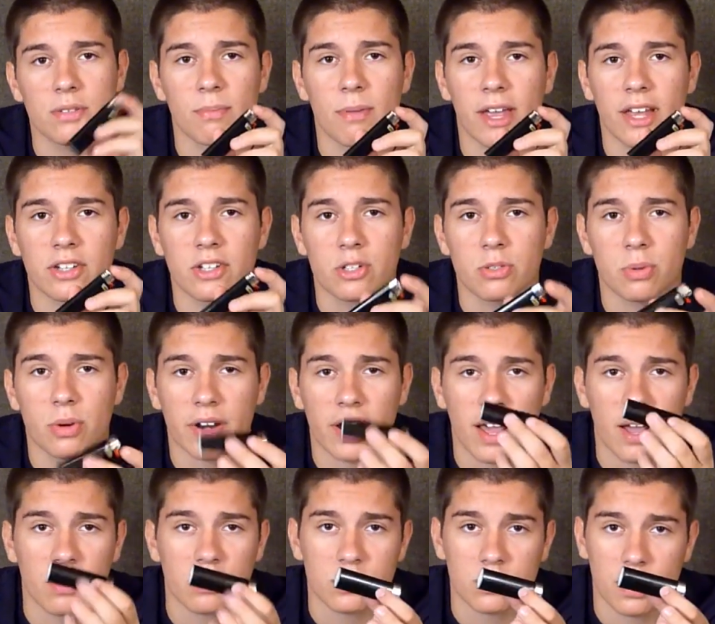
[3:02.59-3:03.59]
Matches run
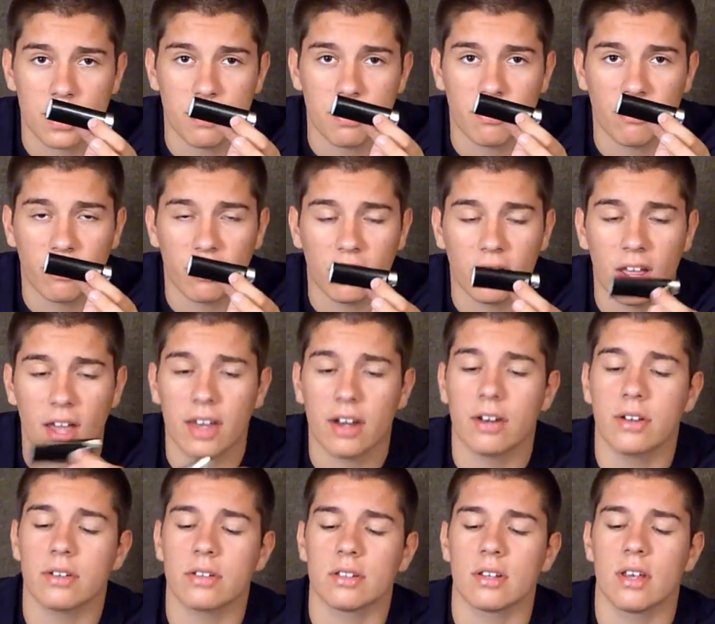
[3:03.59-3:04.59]
out, so I prefer
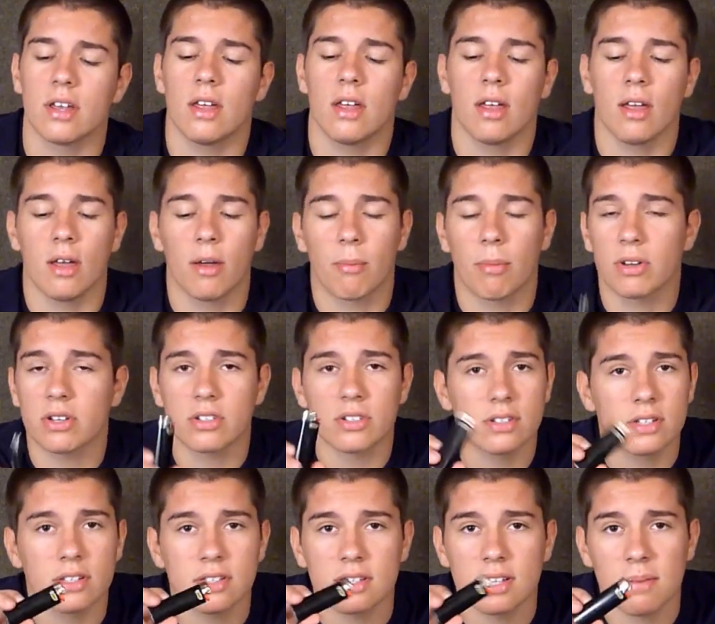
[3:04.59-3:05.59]
lighters. But
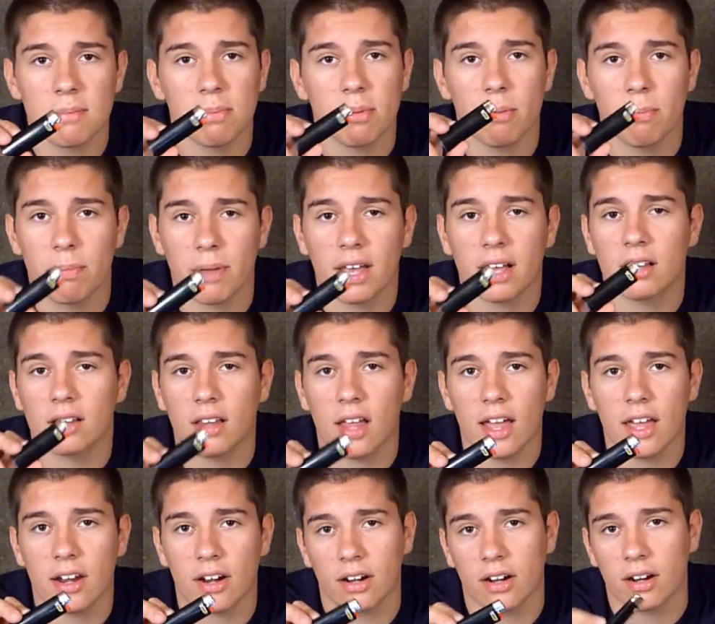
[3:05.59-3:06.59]
just a simple Bic
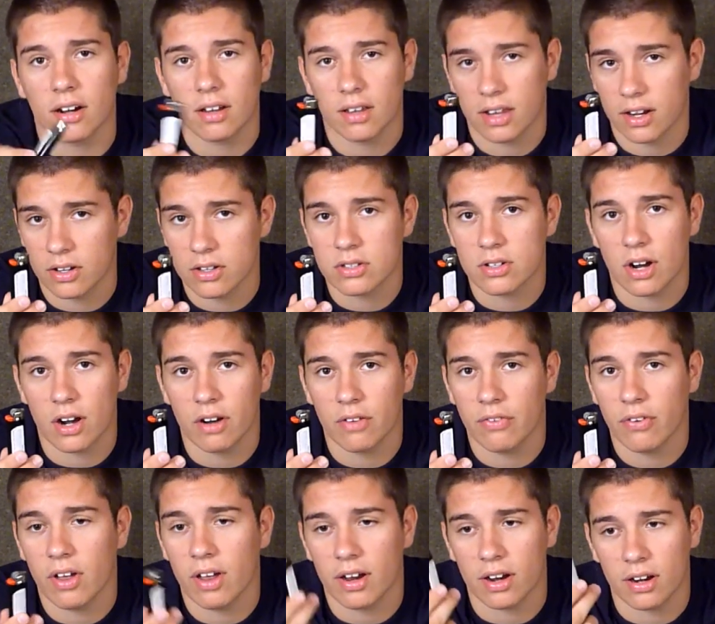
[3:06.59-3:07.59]
lighter. It'll start a
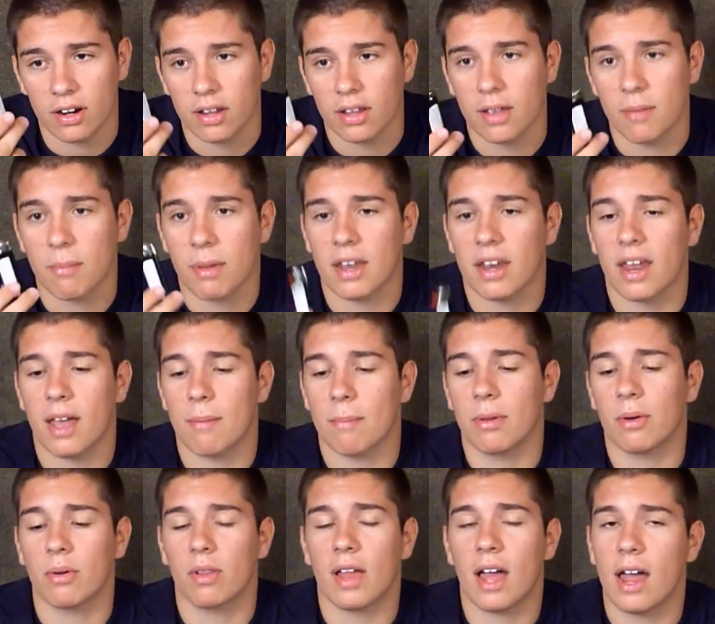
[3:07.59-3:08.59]
fire. It might not
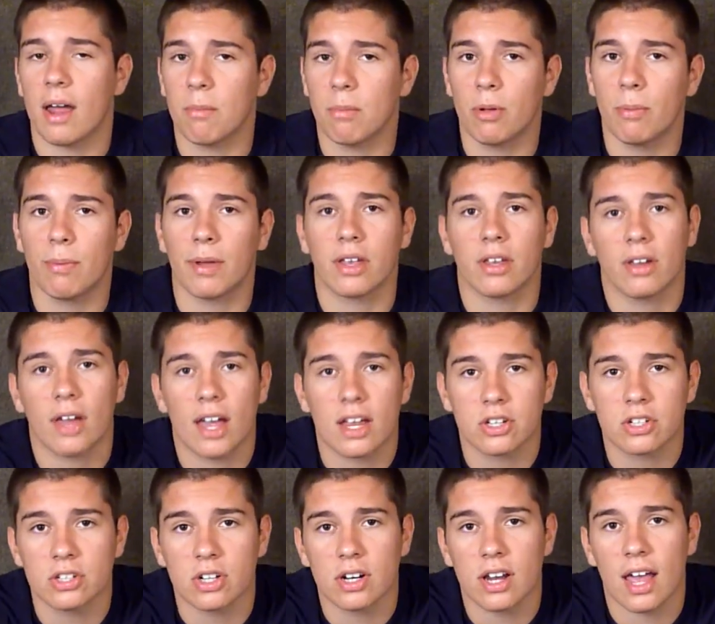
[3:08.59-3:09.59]
be reliable, but you guys
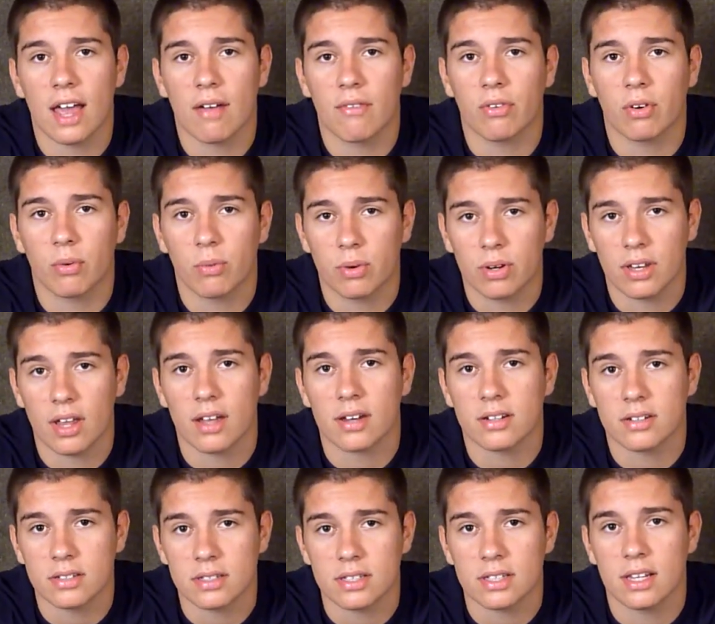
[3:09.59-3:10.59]
should have
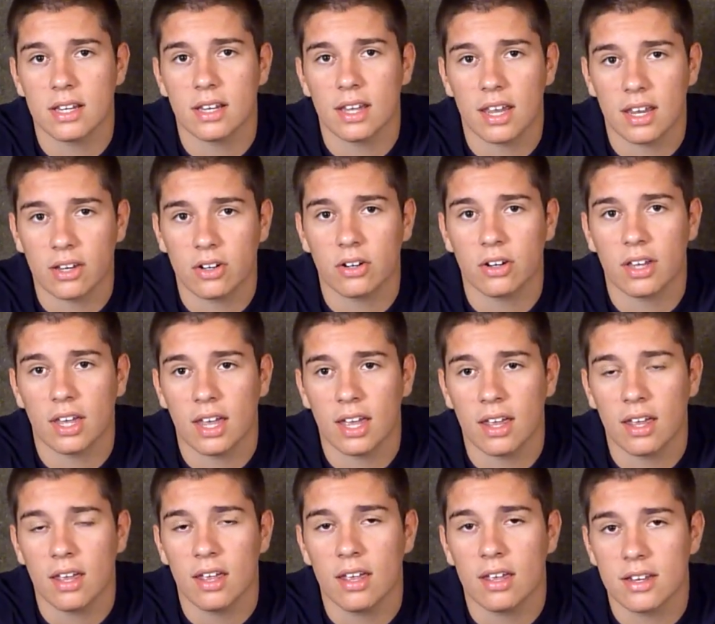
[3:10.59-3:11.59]
redundancy in your kit
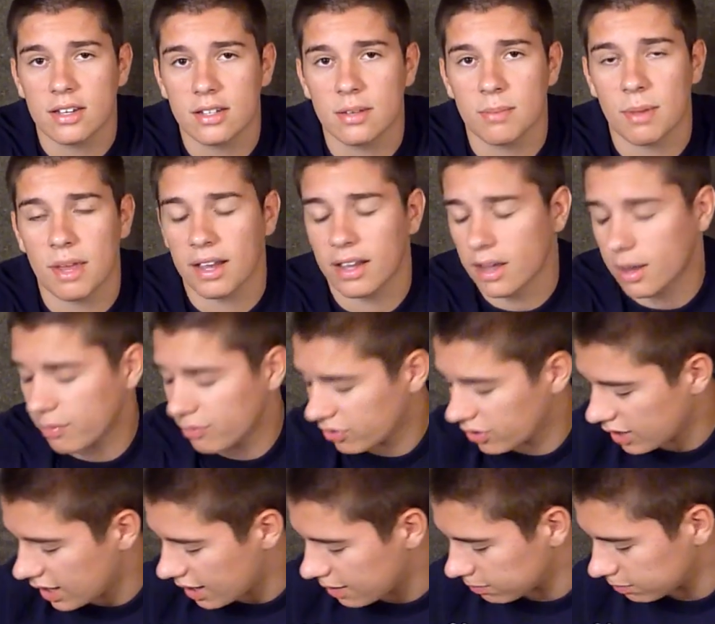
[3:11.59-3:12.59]
to make up for
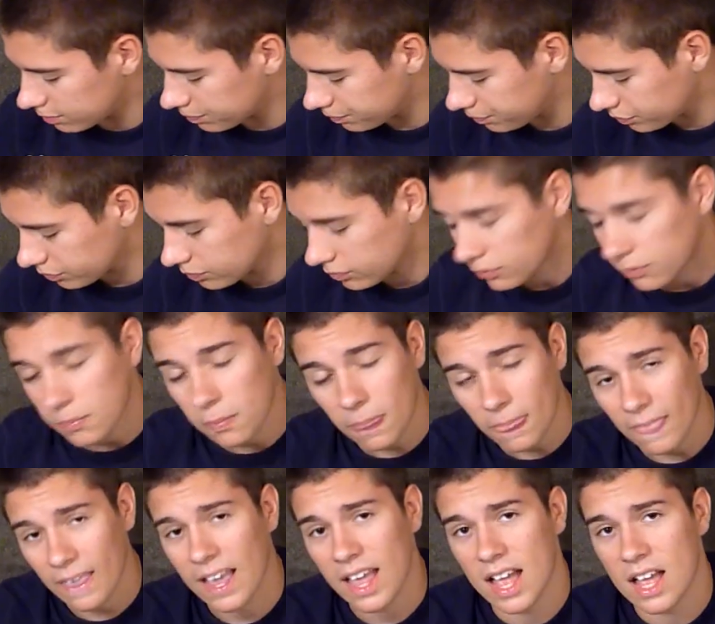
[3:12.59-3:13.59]
that.
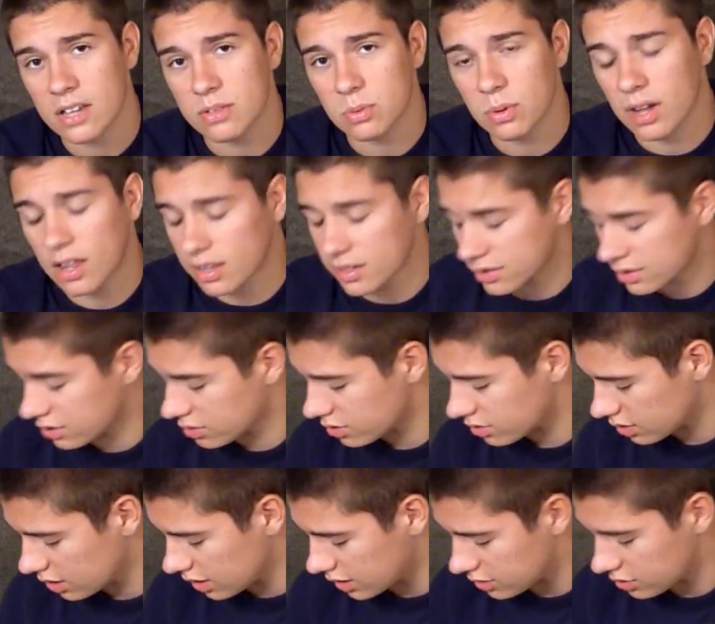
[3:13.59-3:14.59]
As well as
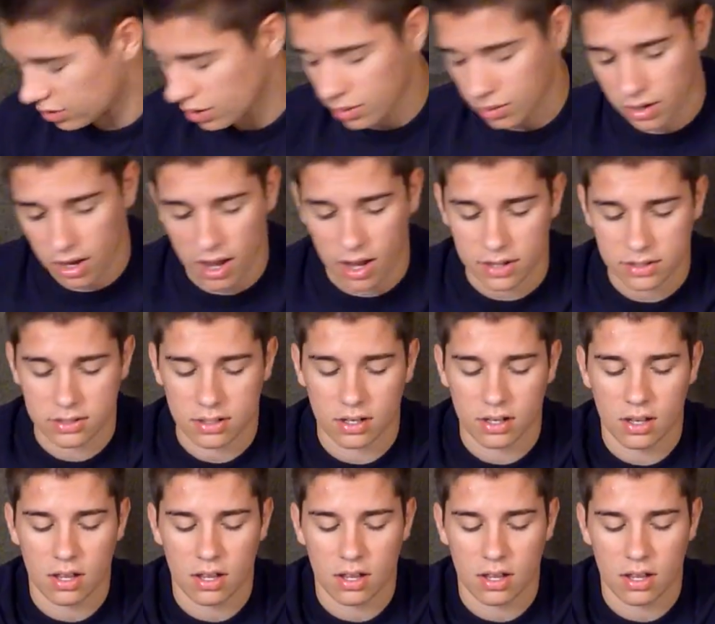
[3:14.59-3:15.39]
it's low cost.